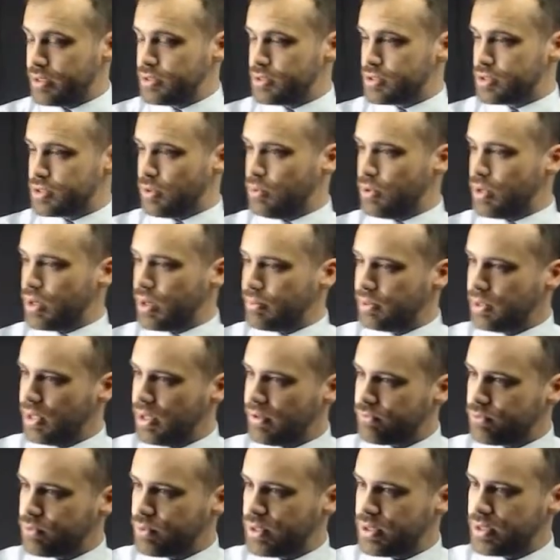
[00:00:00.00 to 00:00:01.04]
So what I'm
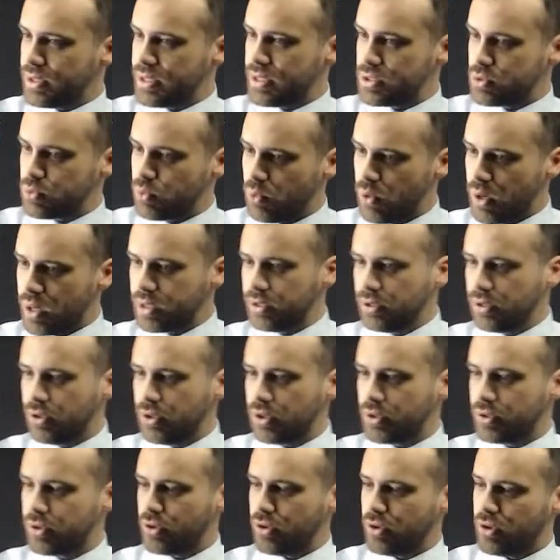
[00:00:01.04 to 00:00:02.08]
left with is one
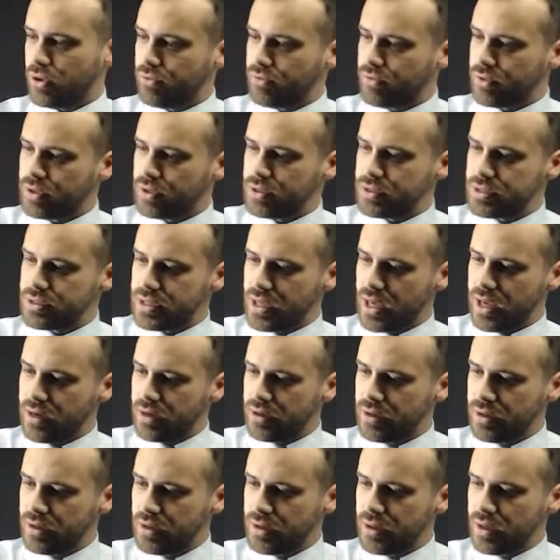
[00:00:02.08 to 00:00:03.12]
lot of z.